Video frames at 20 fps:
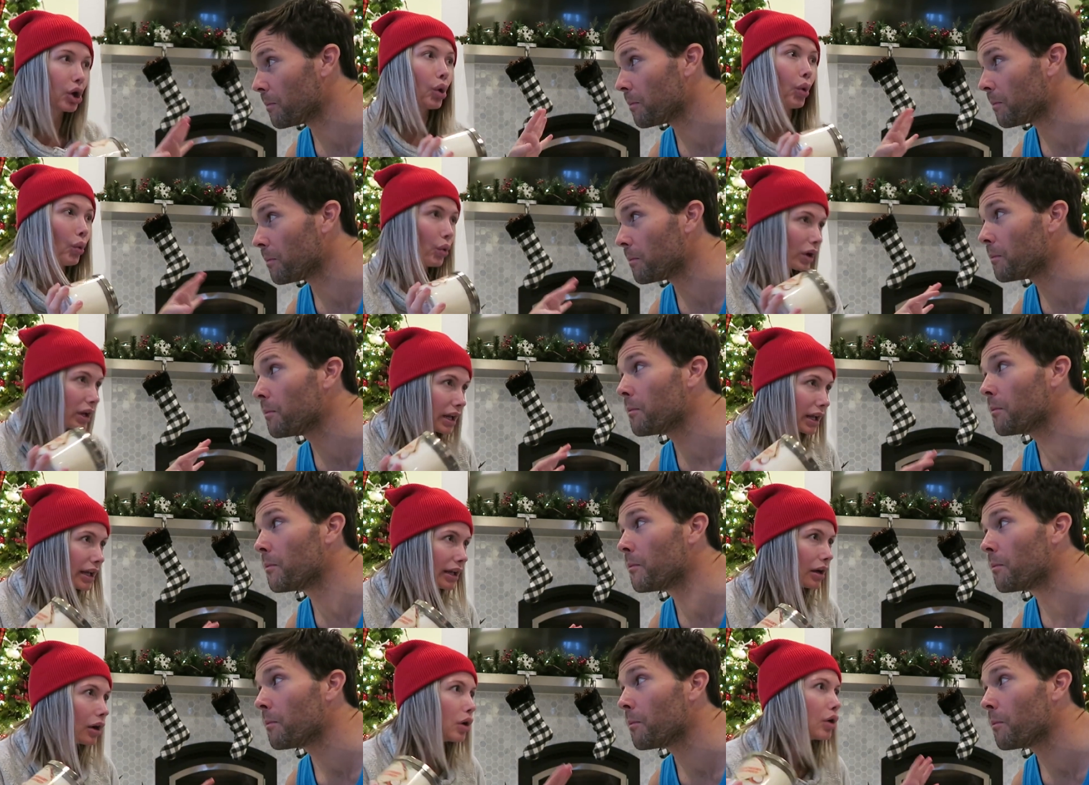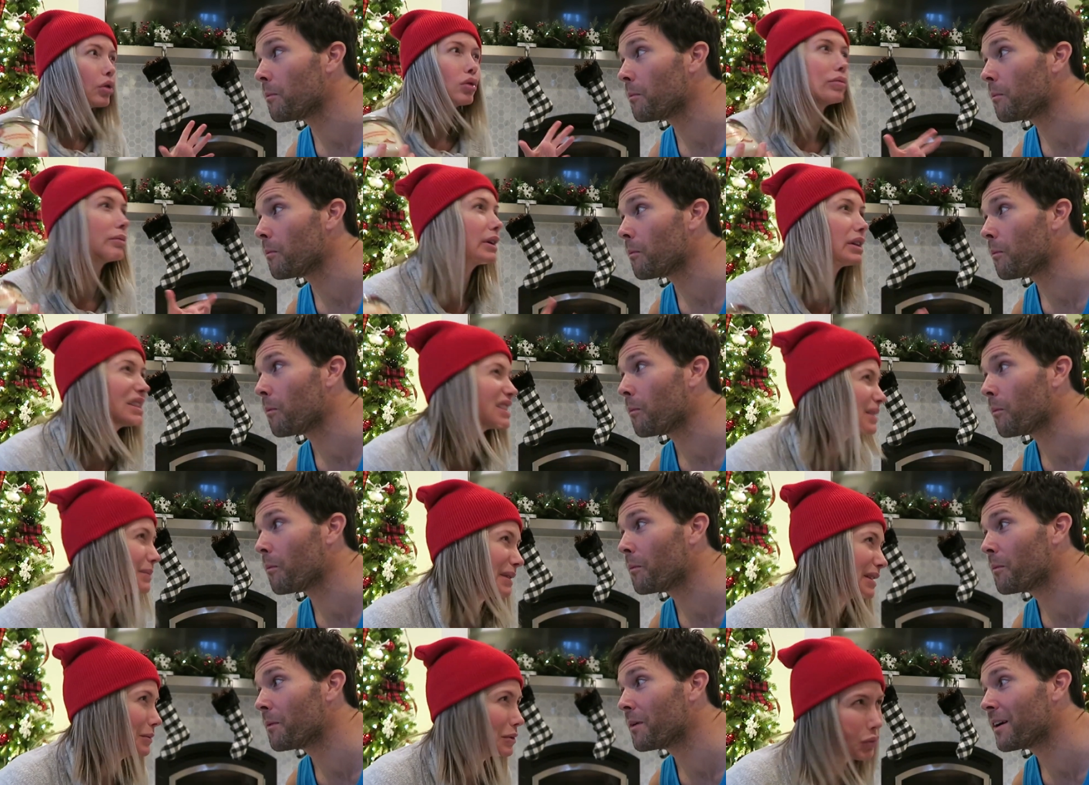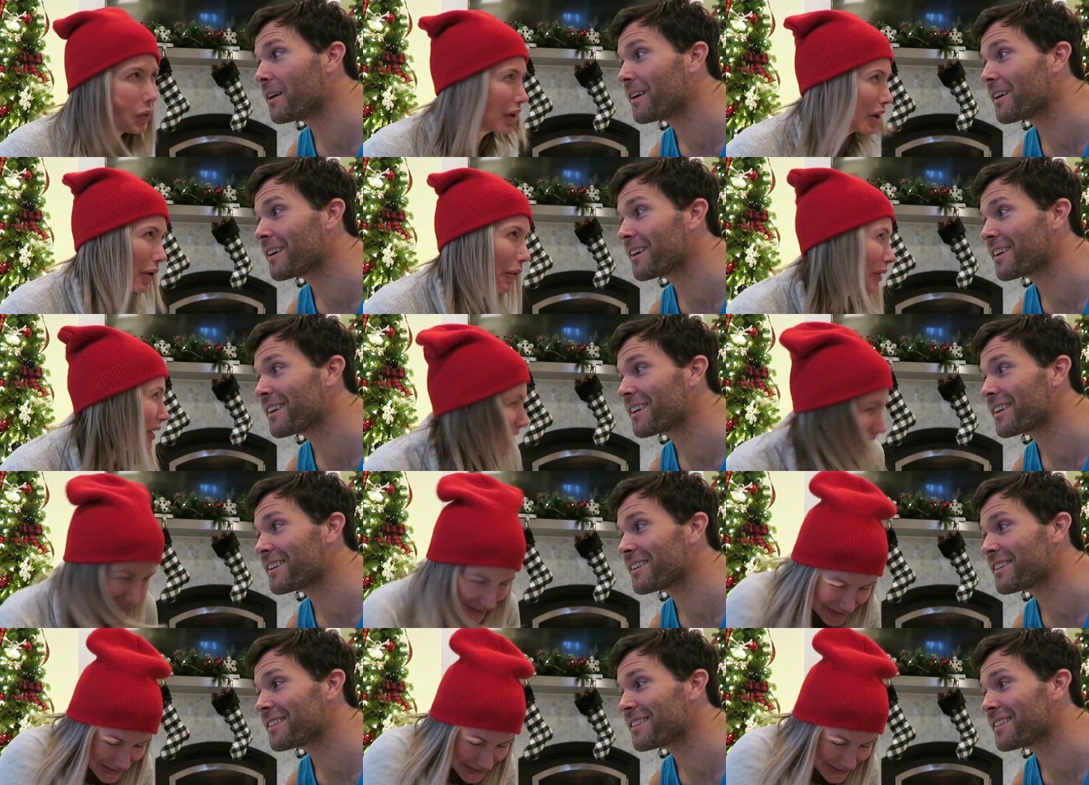Speaker 1: Coconut. Oh my, this makes me want to go on an